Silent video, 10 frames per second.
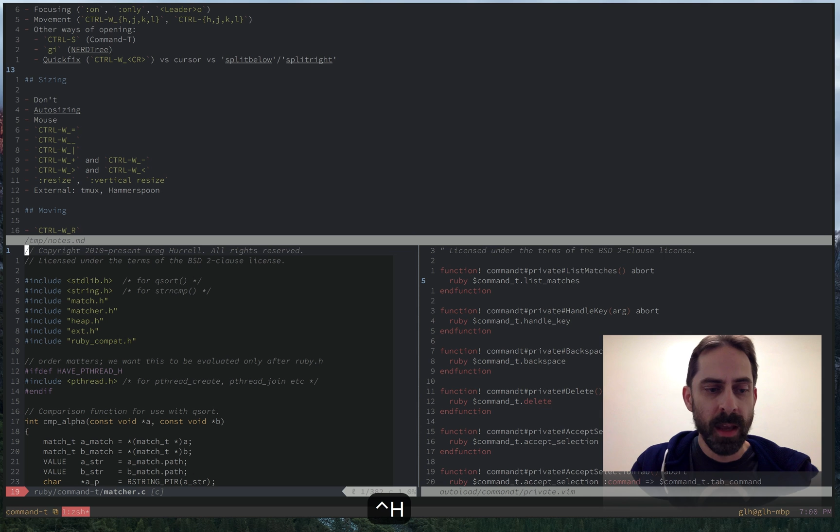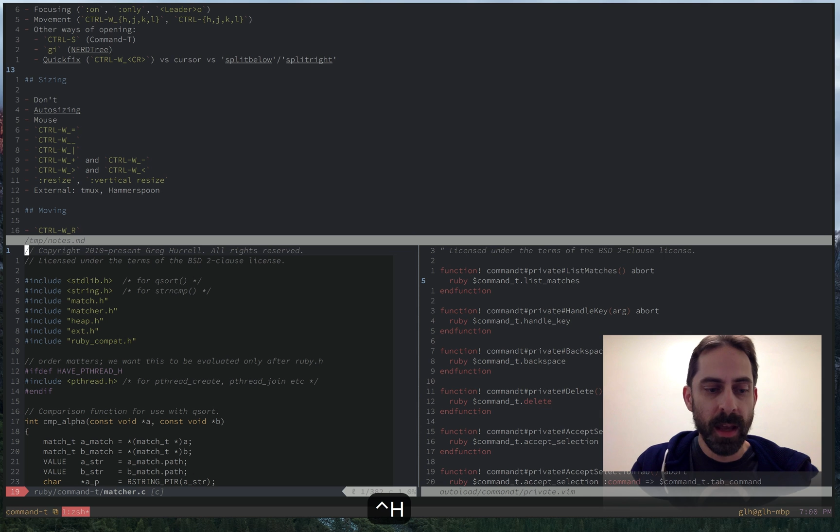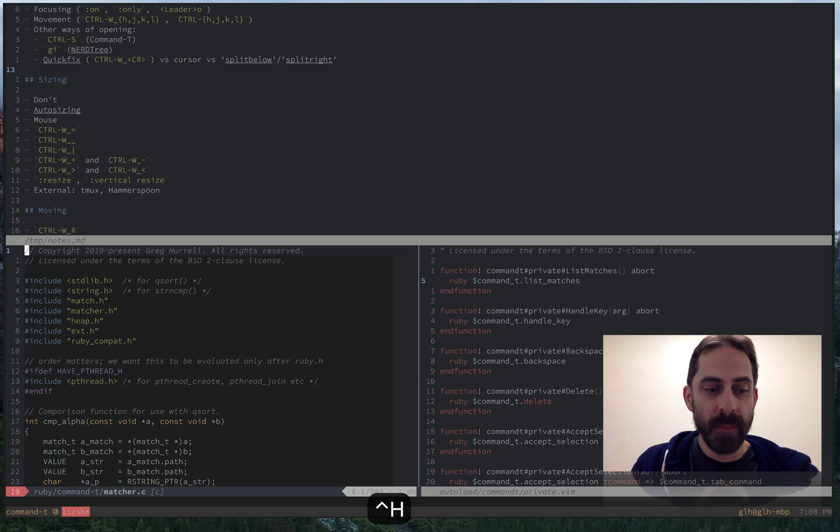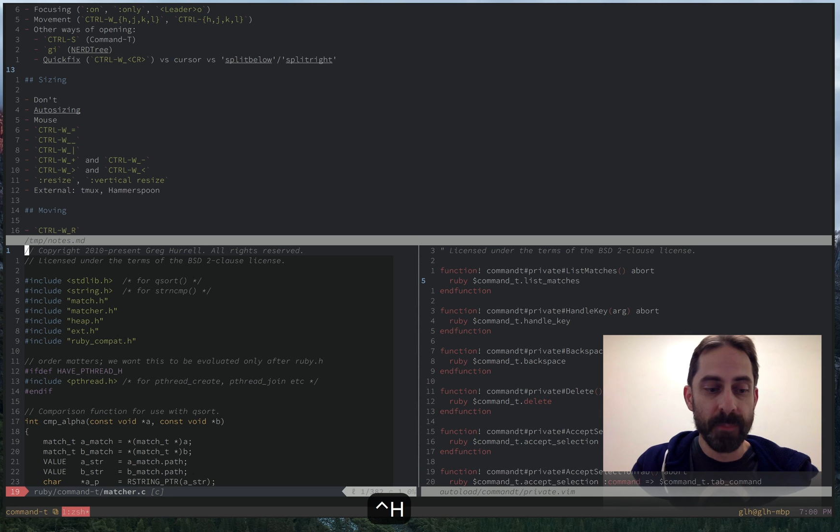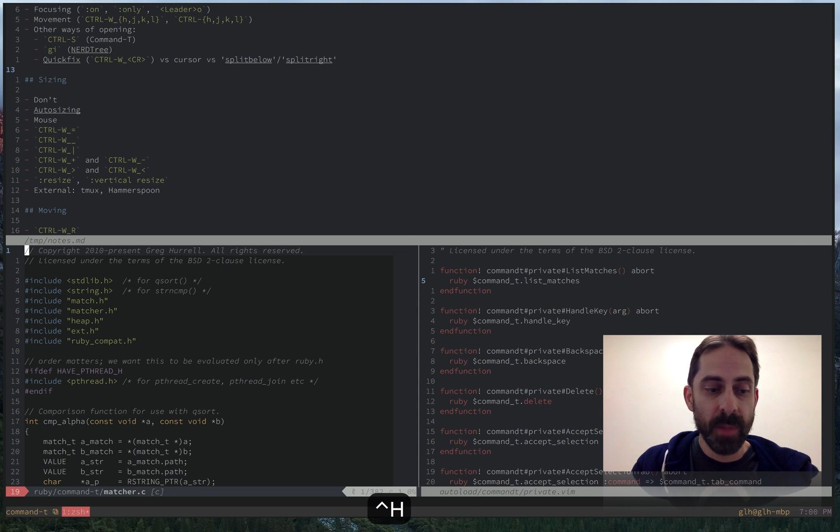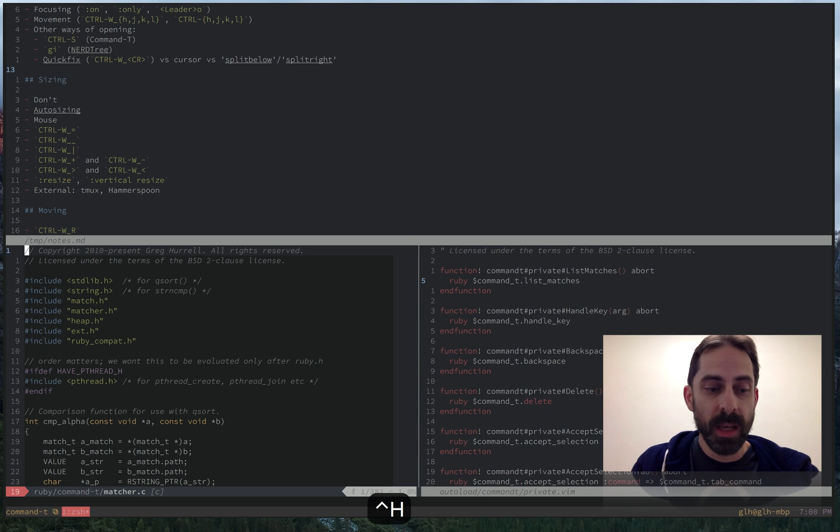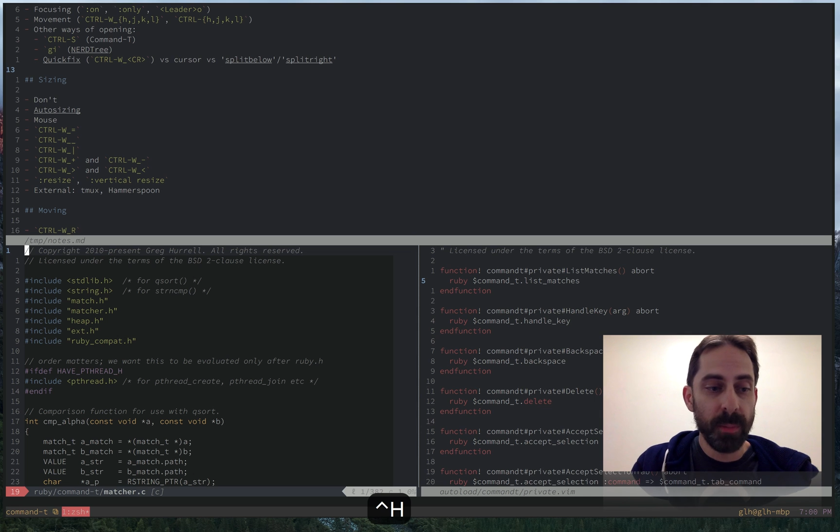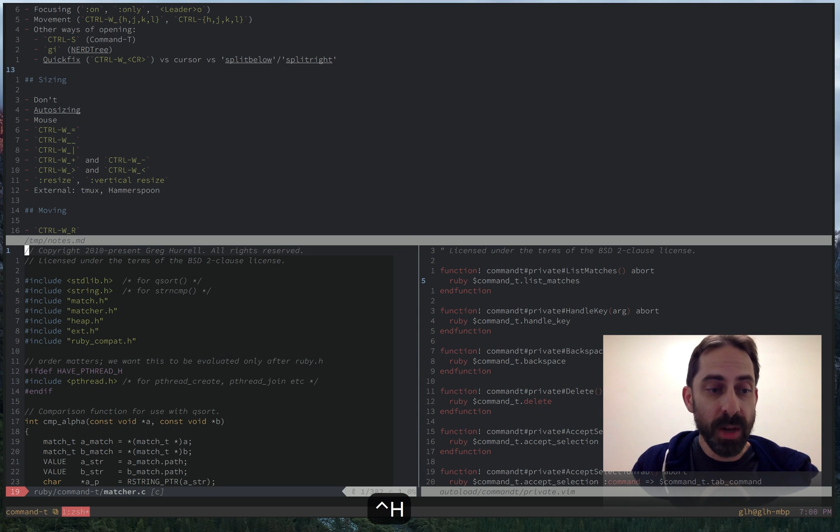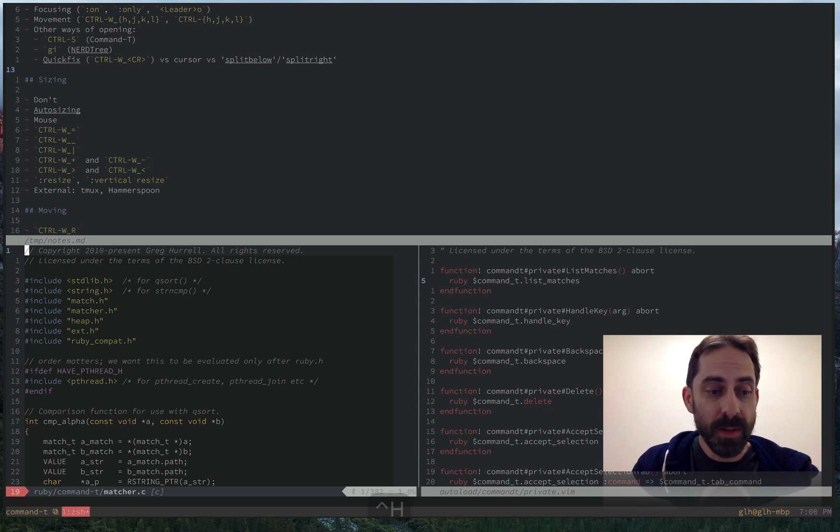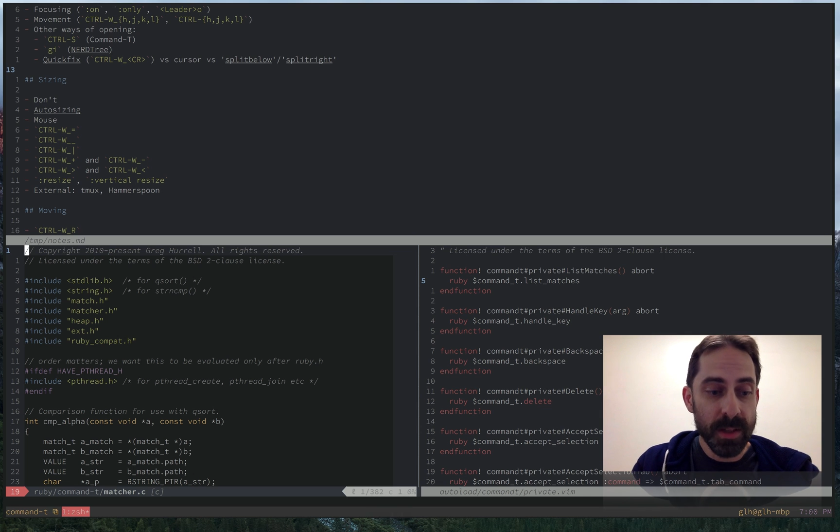In a
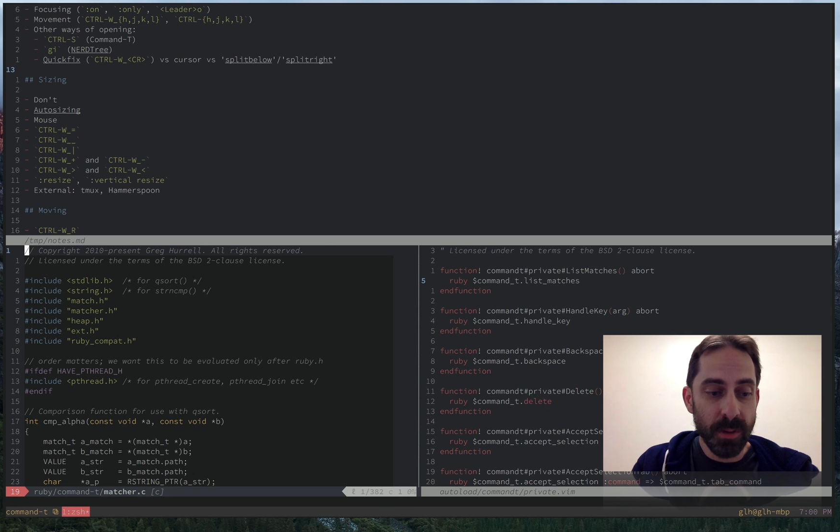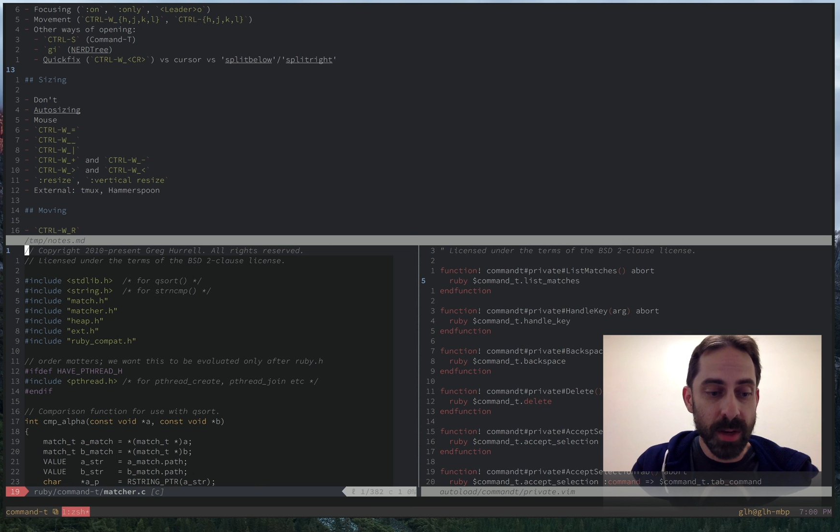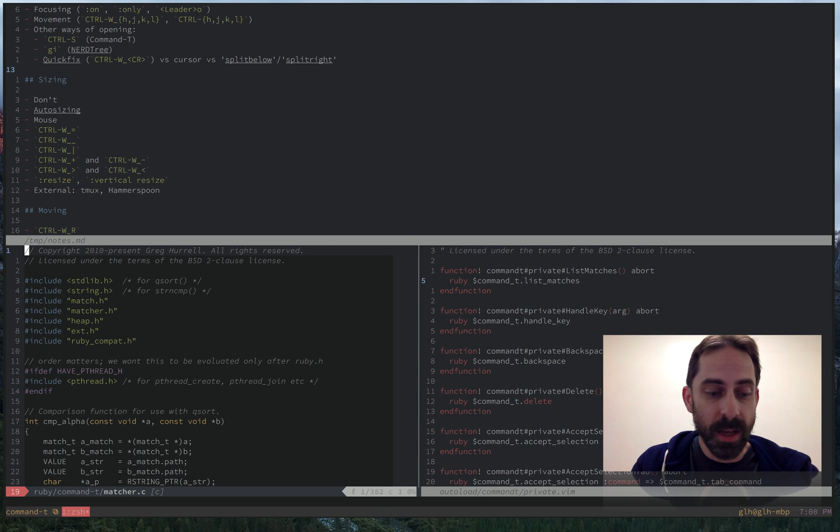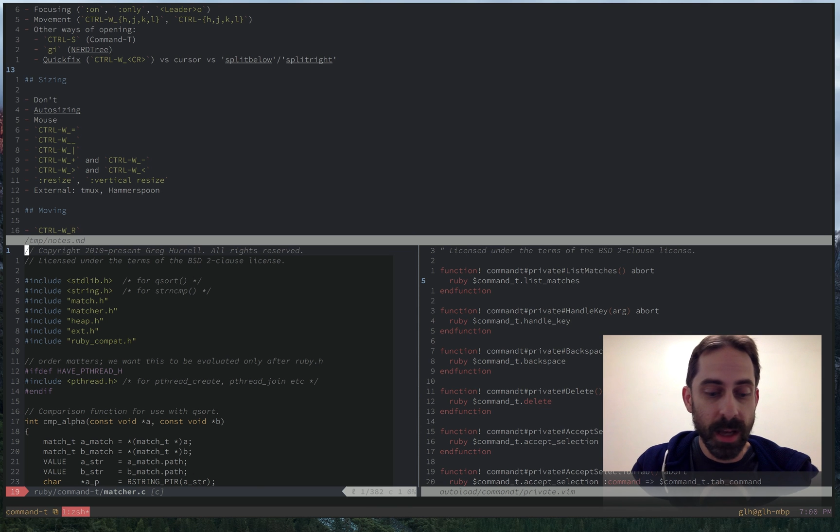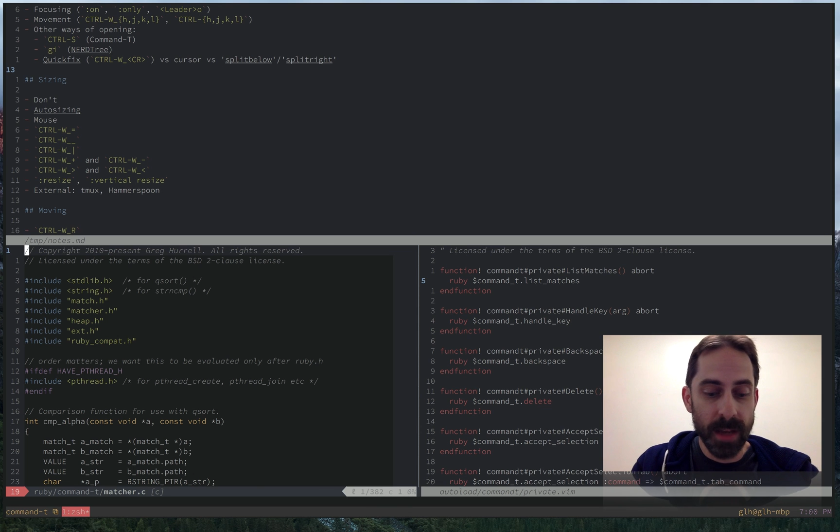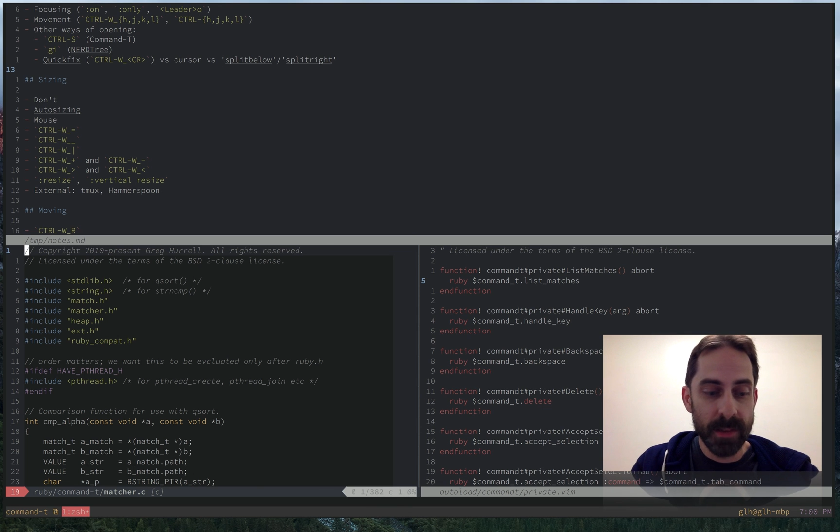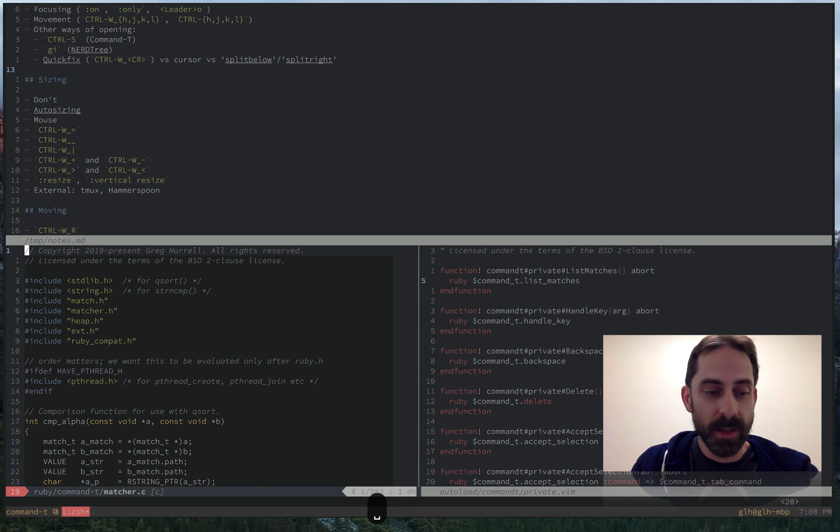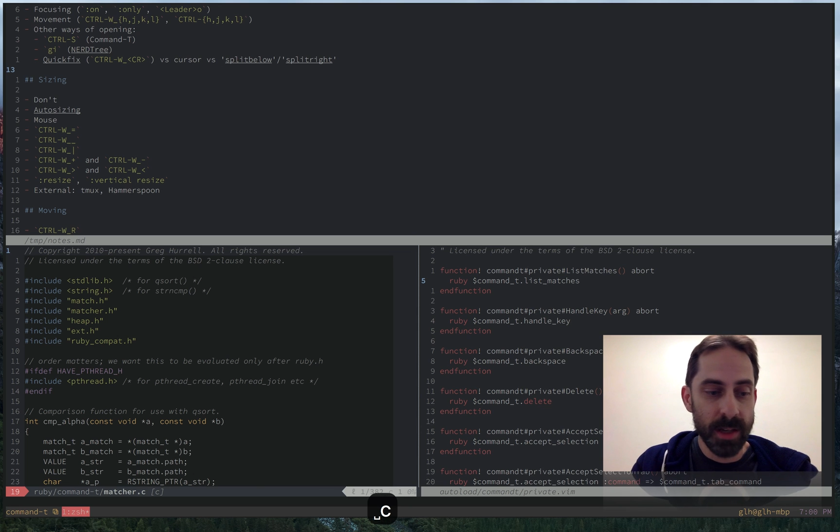previous screencast,